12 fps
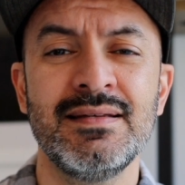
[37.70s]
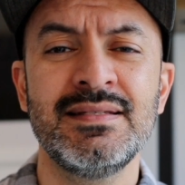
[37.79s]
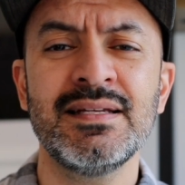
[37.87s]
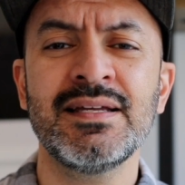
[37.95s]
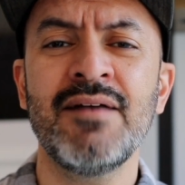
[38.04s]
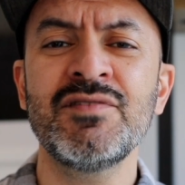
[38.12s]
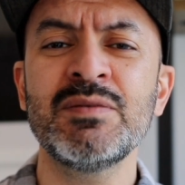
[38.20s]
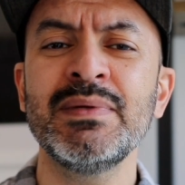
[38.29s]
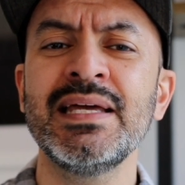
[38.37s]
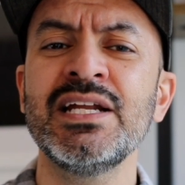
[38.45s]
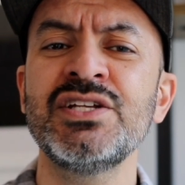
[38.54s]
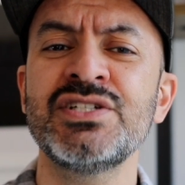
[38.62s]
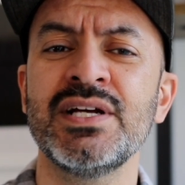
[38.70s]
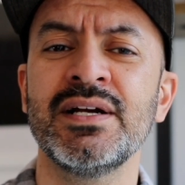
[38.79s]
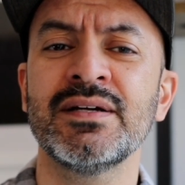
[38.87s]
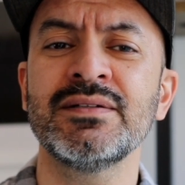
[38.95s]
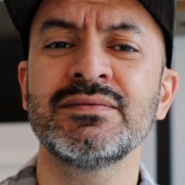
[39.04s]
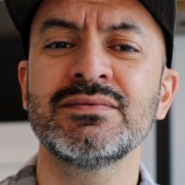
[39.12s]
Sit comfortably in a
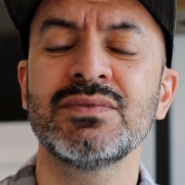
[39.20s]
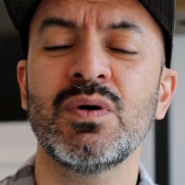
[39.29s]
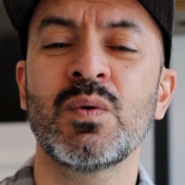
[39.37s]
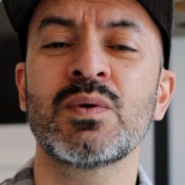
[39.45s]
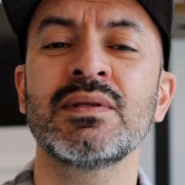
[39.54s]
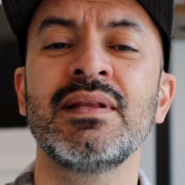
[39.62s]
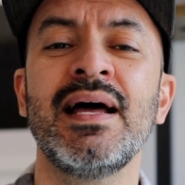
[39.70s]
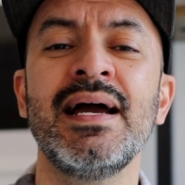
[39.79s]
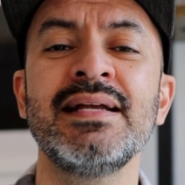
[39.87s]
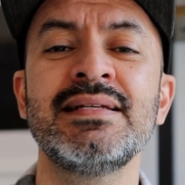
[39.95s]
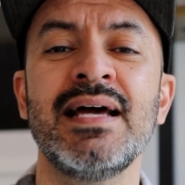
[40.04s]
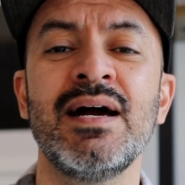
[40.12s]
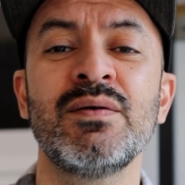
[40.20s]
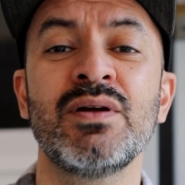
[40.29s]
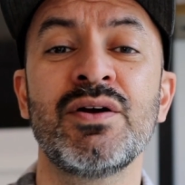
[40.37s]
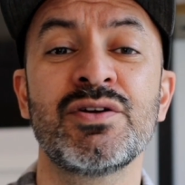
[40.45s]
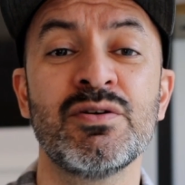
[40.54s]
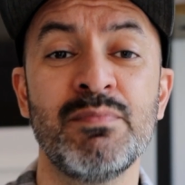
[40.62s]
chair or lie down
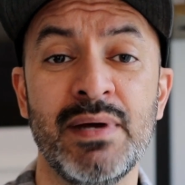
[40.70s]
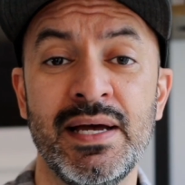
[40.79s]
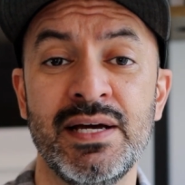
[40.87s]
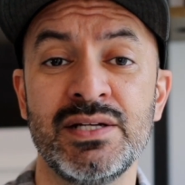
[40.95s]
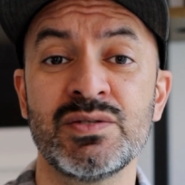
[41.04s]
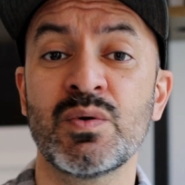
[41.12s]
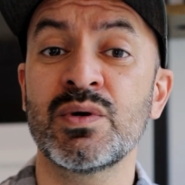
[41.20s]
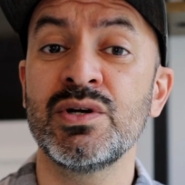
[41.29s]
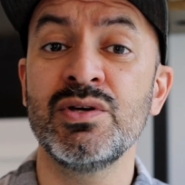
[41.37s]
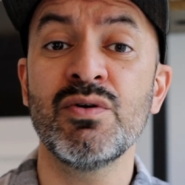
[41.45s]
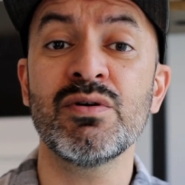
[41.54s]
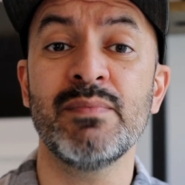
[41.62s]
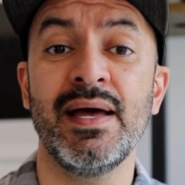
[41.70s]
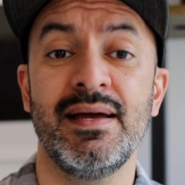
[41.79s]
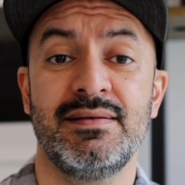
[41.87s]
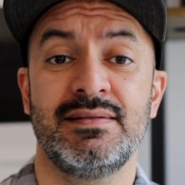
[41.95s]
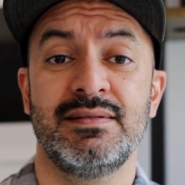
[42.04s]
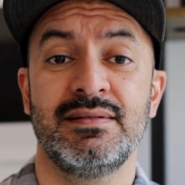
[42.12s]
on your bed or a yoga
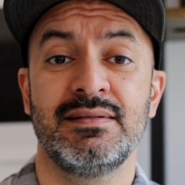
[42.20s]
mat.